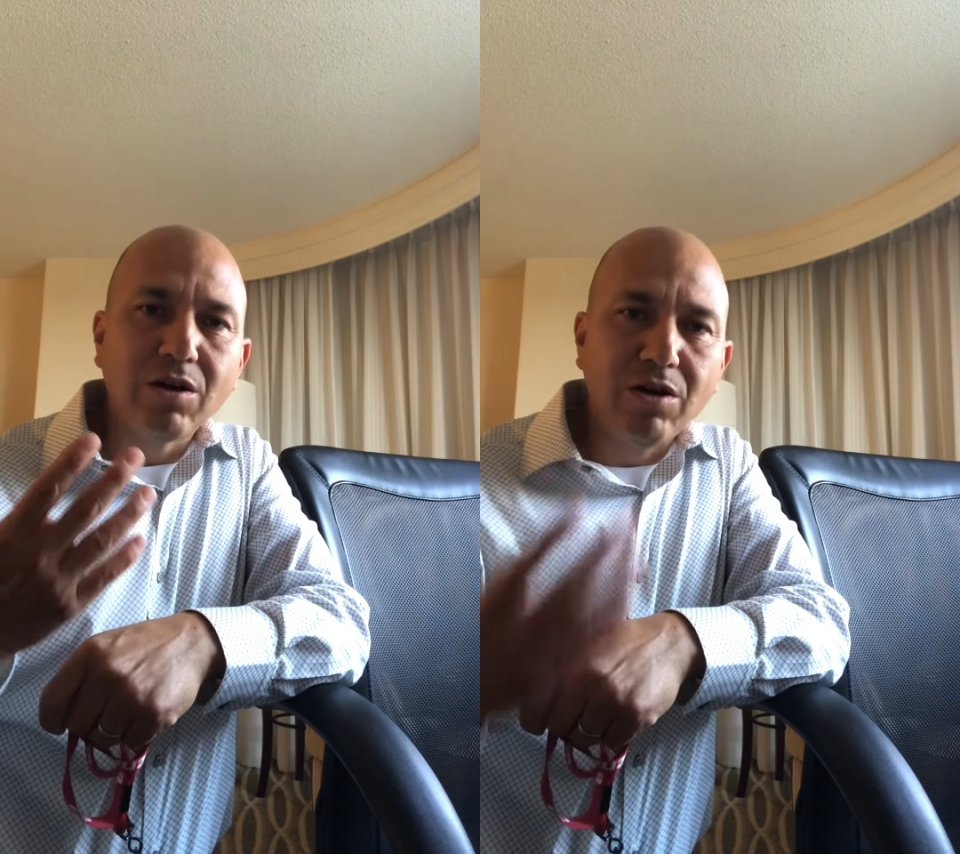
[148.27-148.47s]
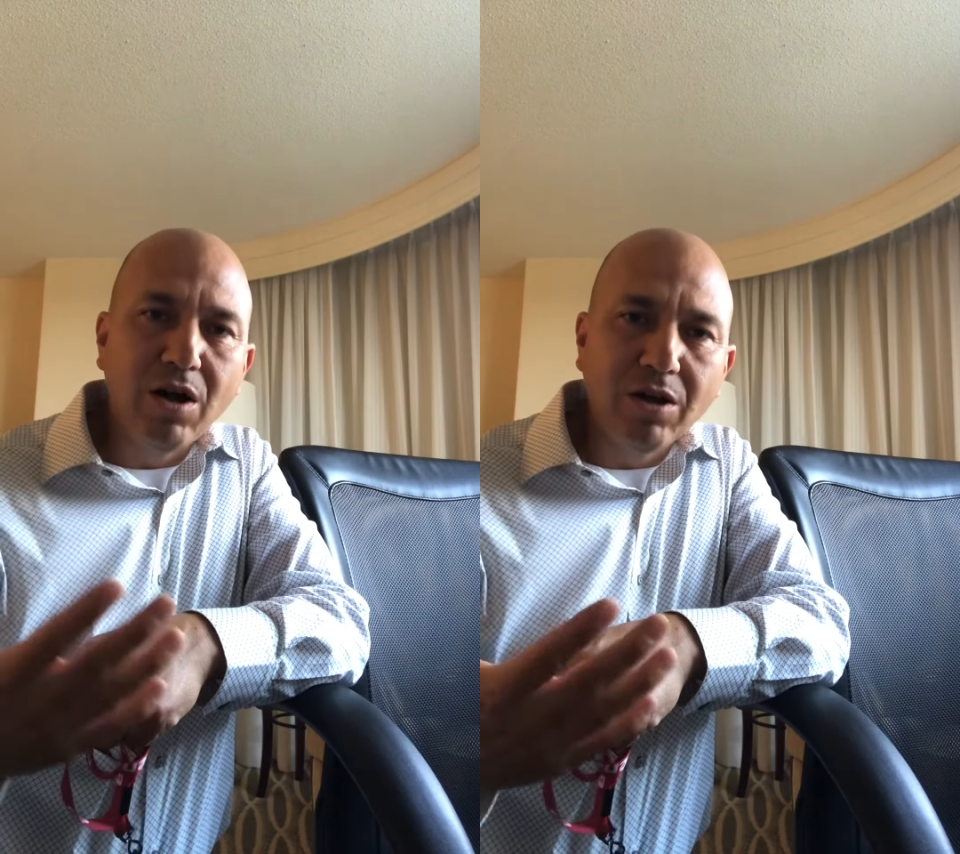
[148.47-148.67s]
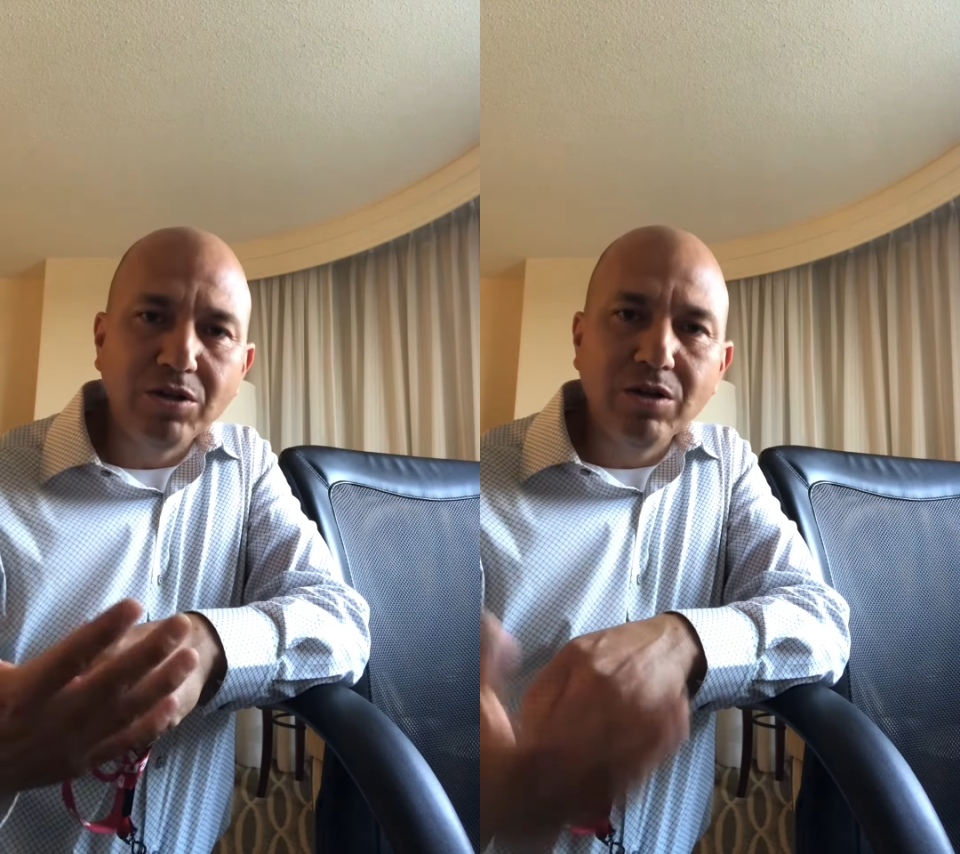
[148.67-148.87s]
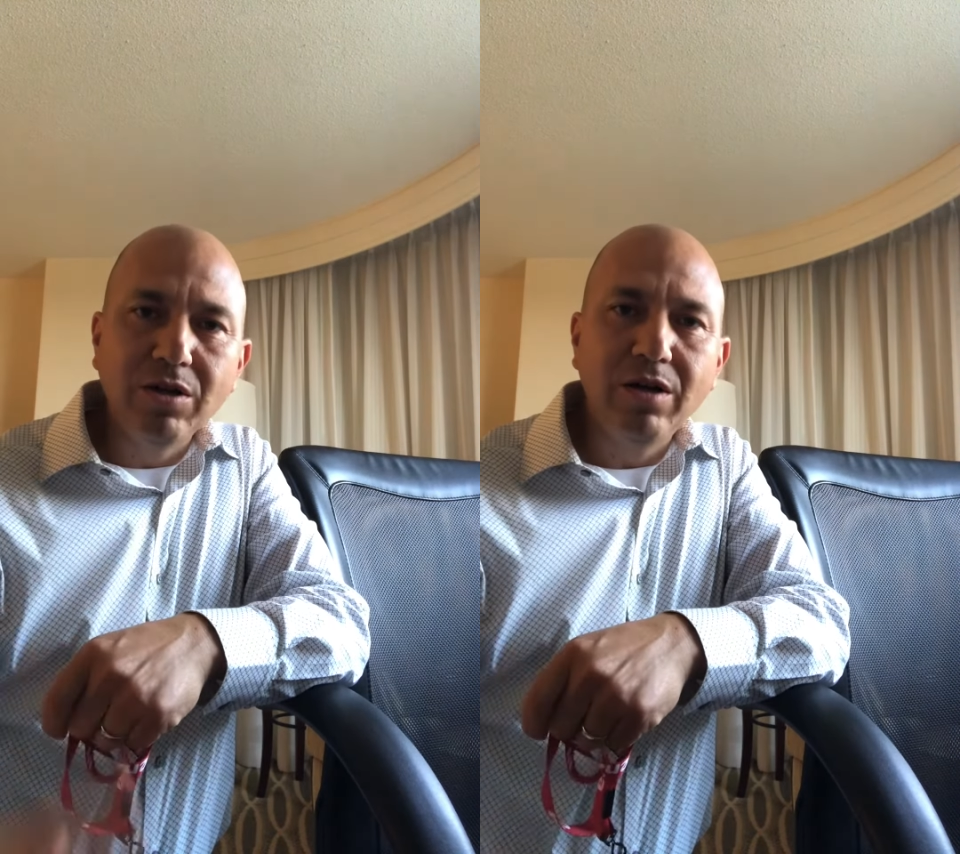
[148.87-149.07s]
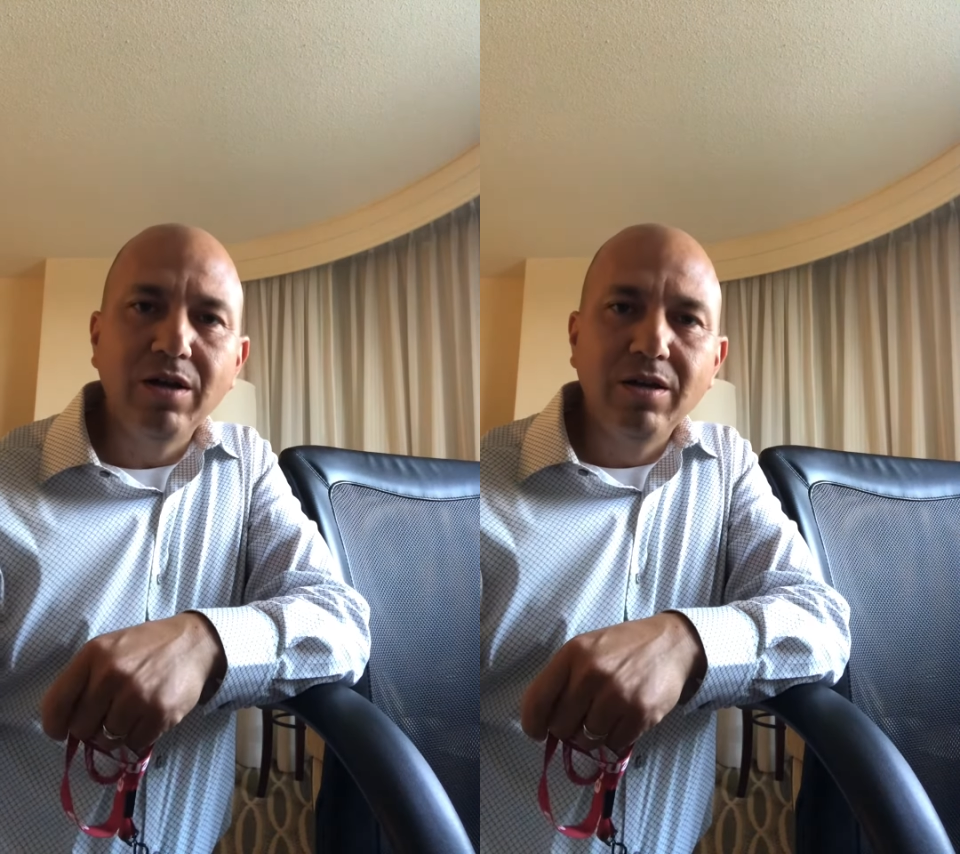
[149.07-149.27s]
are not
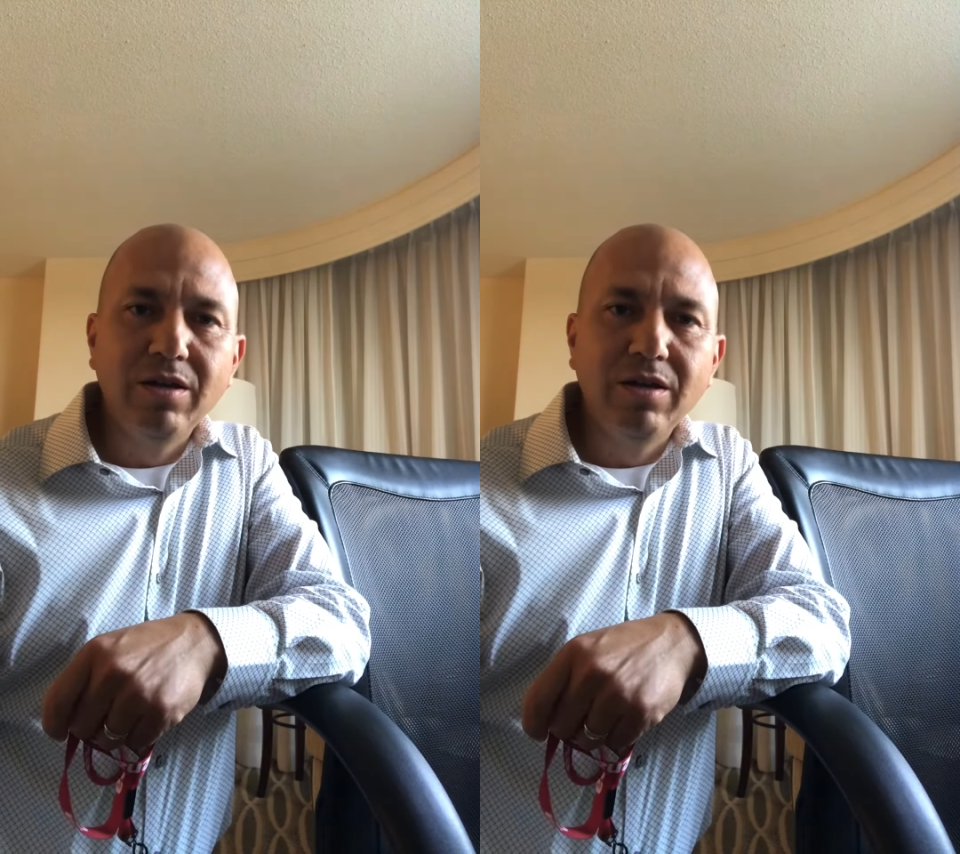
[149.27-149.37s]
good,